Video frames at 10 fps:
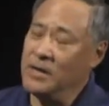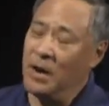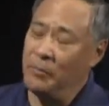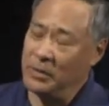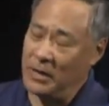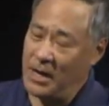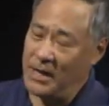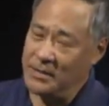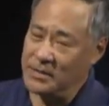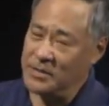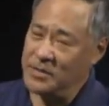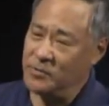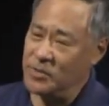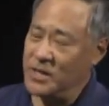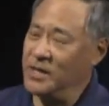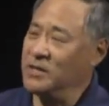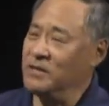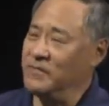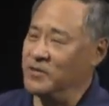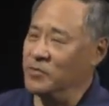applied to key
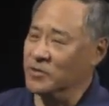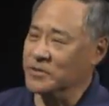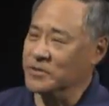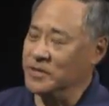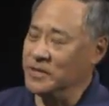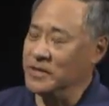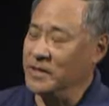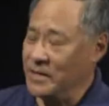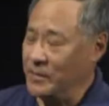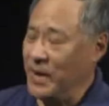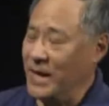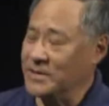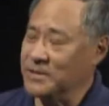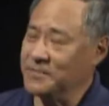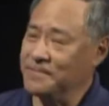individuals in the past.